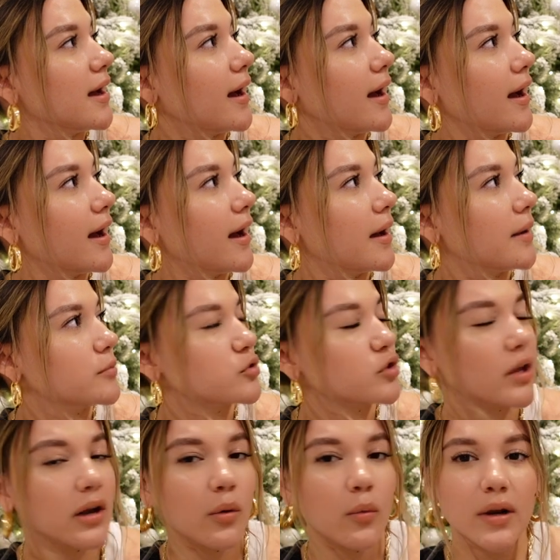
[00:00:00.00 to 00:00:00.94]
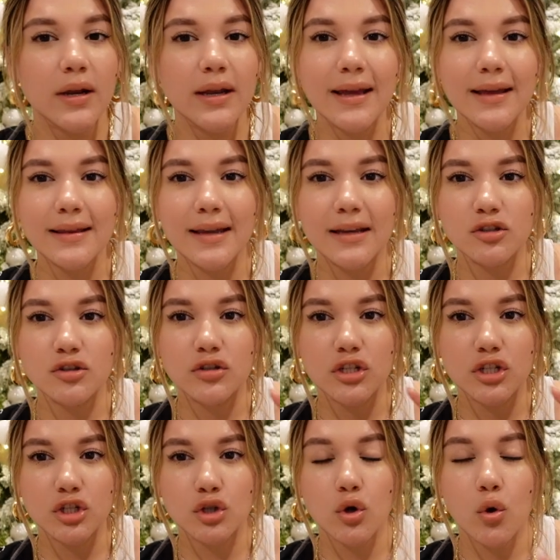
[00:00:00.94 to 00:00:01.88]
So I didn't want to get like
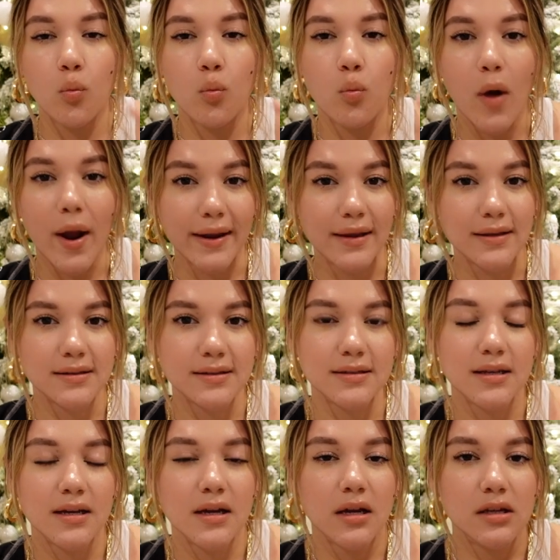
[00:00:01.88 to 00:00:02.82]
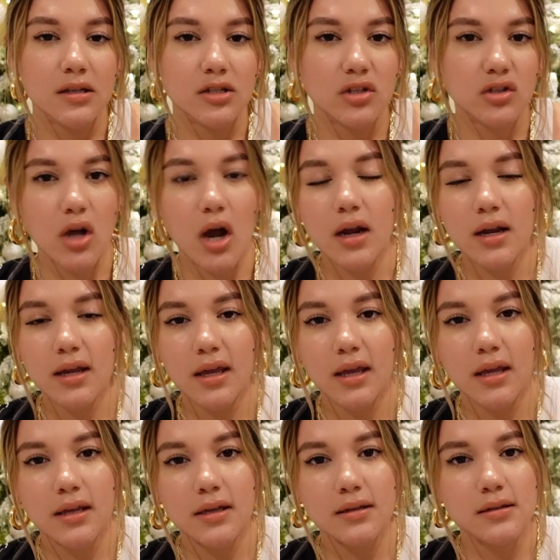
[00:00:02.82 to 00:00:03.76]
traditional white
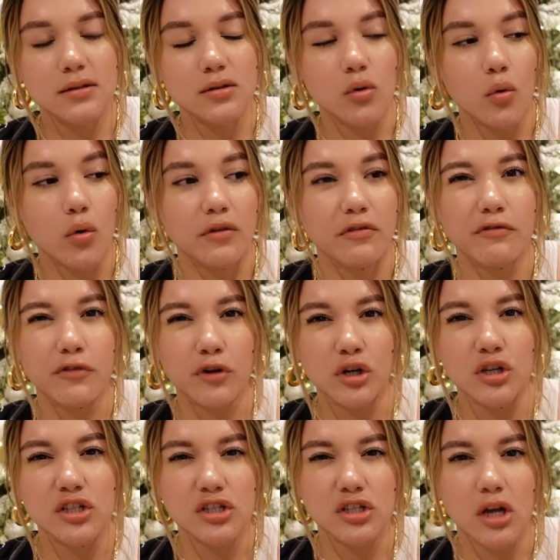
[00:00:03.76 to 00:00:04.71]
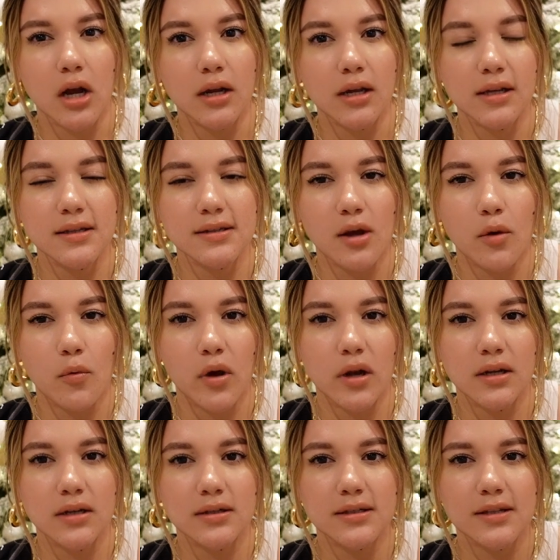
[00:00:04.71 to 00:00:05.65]
stockings or furry stockings. I
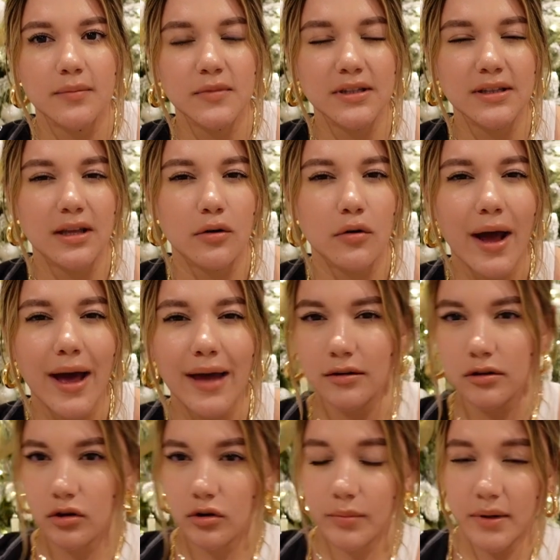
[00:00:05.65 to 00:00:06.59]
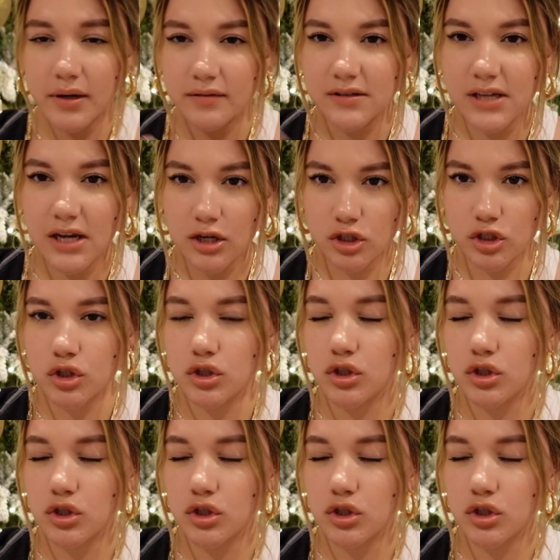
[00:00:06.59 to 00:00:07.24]
wanted something that'll add a little bit of texture